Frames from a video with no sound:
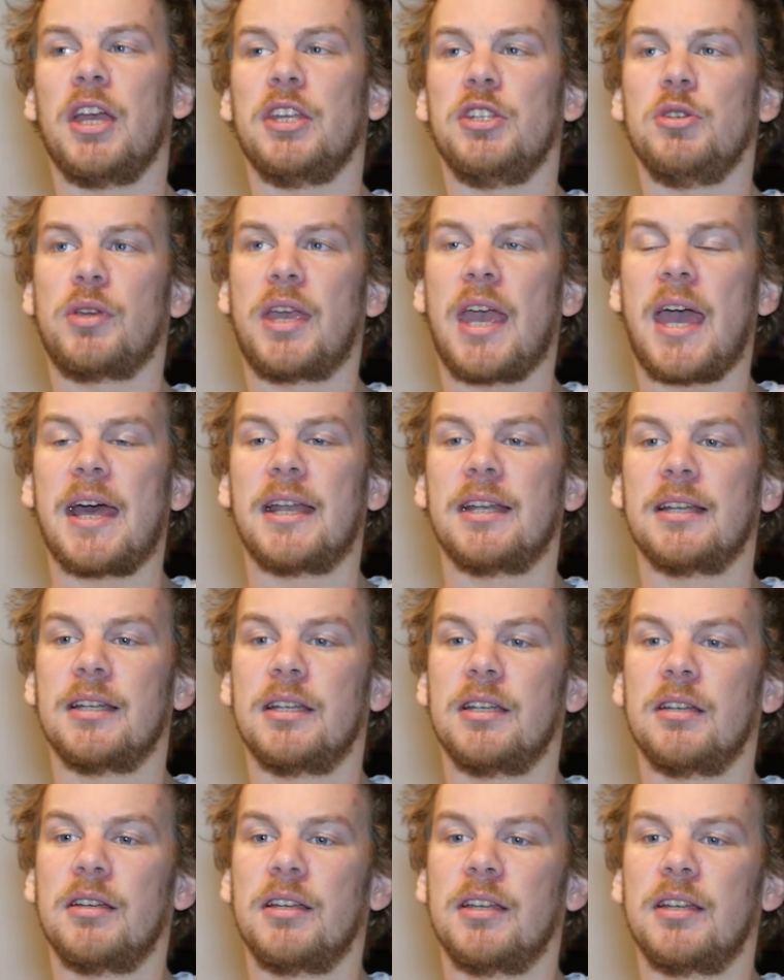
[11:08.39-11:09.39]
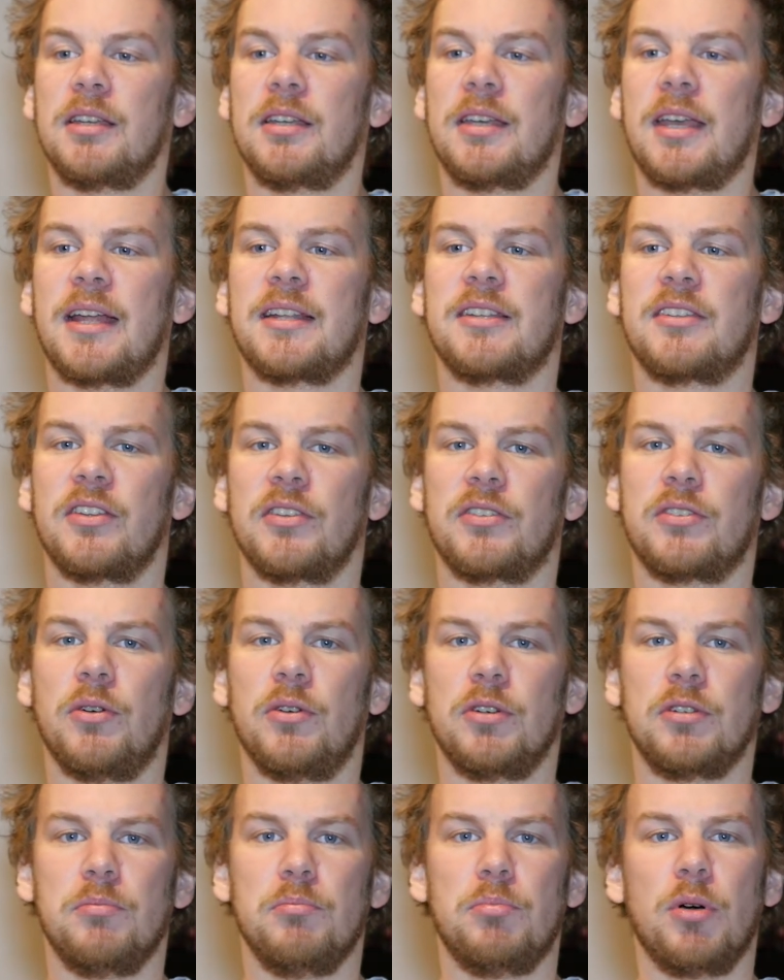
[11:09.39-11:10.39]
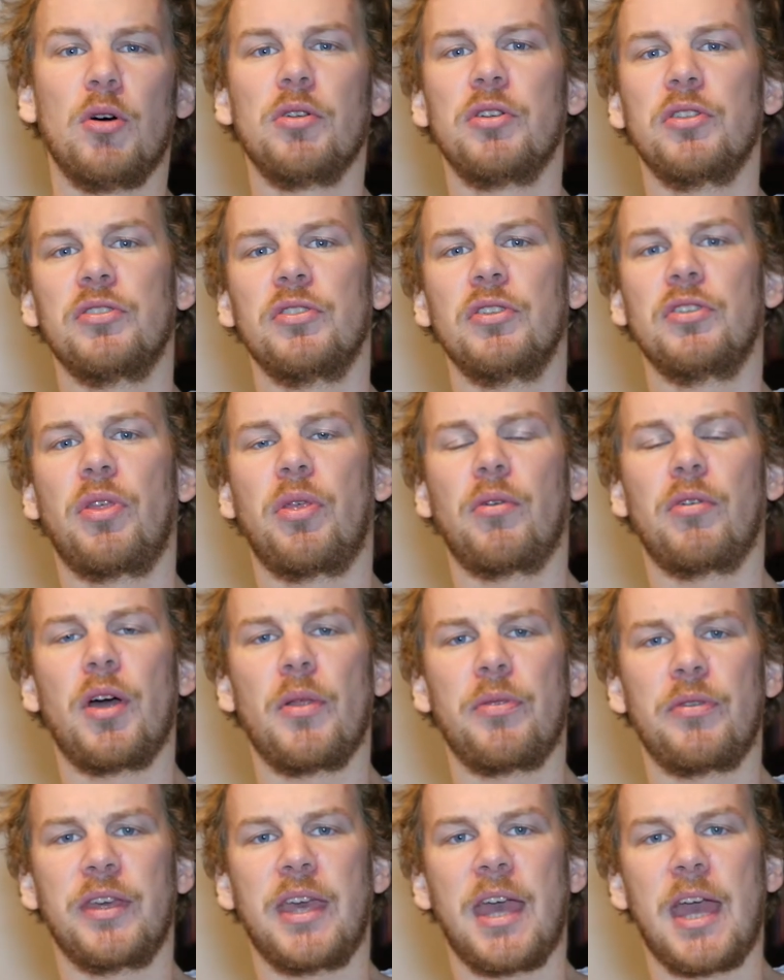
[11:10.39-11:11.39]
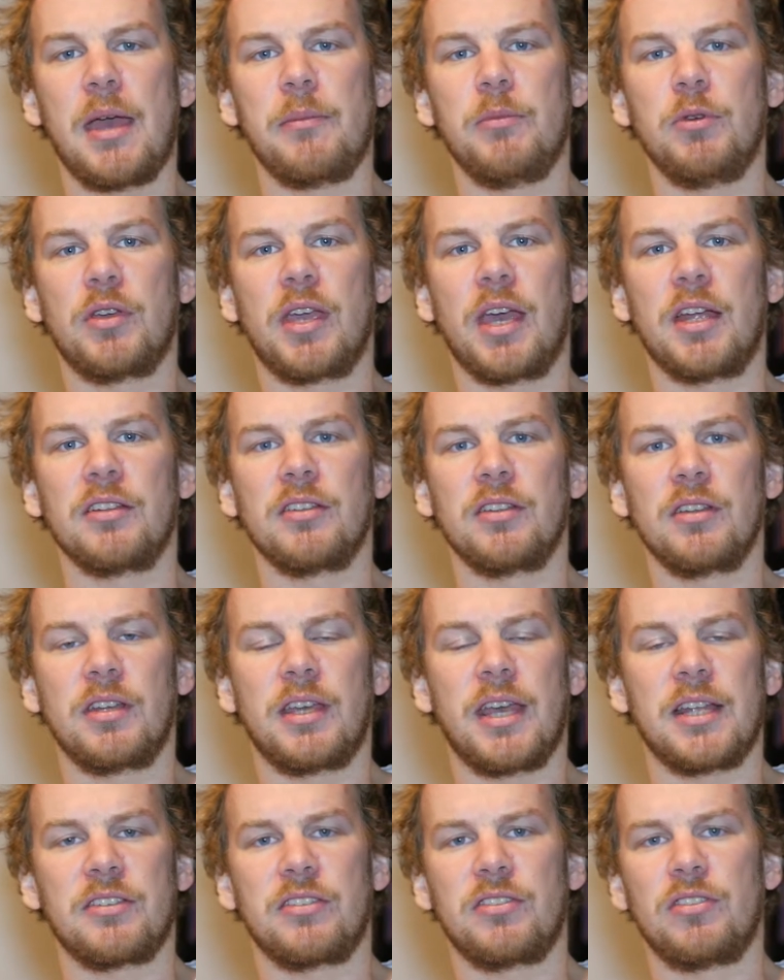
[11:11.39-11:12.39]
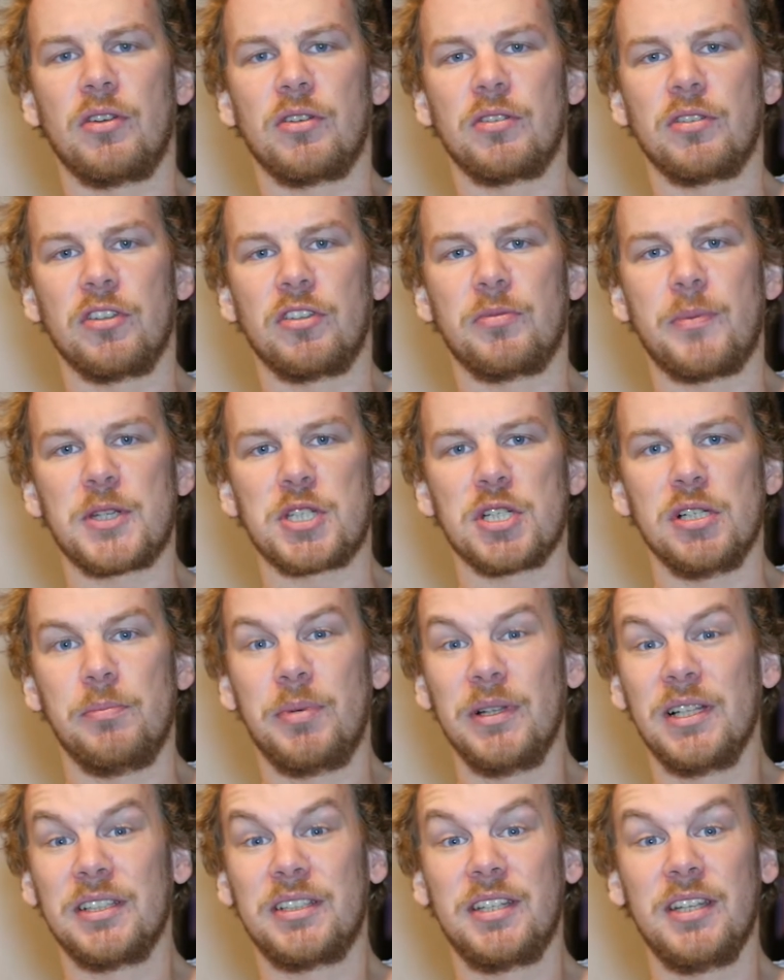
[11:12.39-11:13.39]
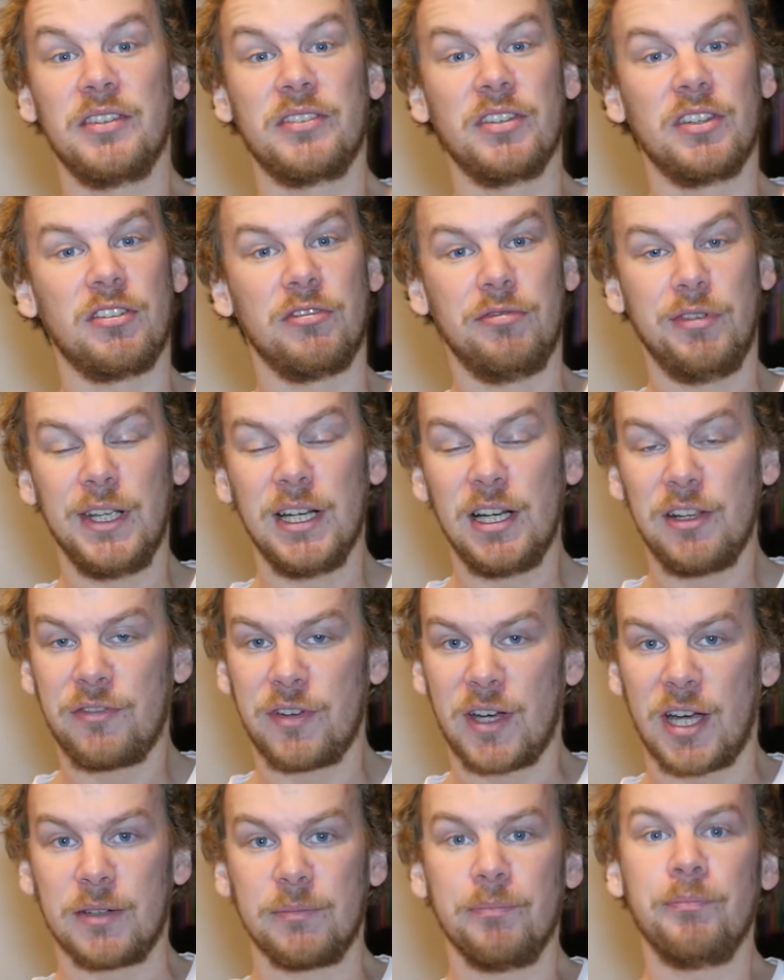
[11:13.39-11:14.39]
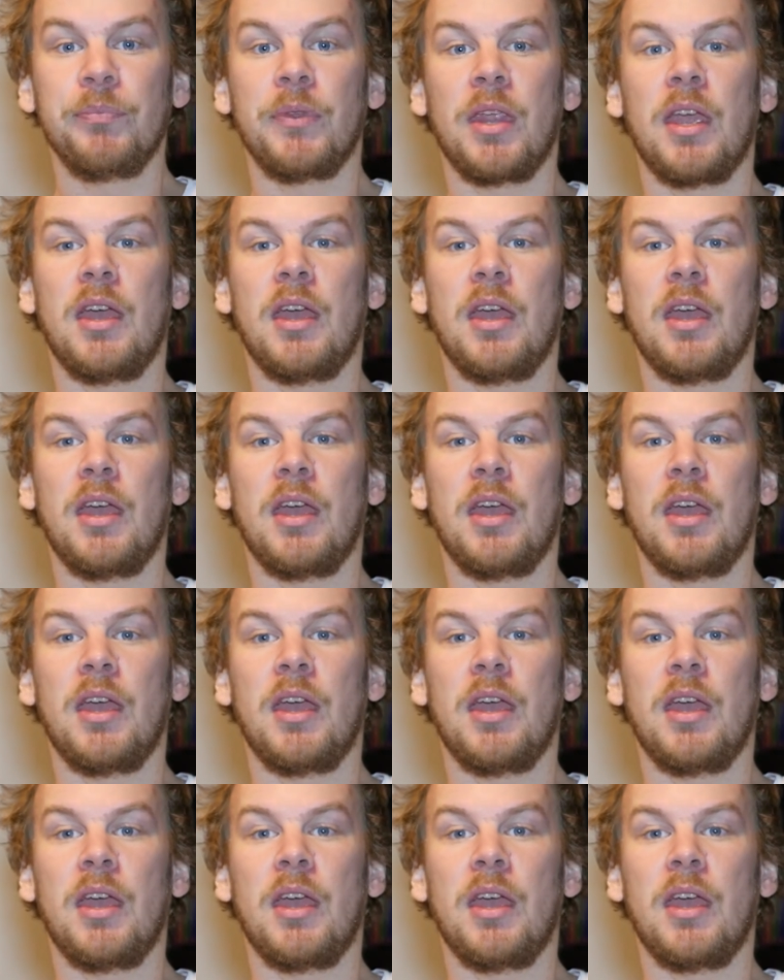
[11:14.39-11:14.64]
You can get certain bonuses throughout the game. You can get certain special abilities. It's really fun.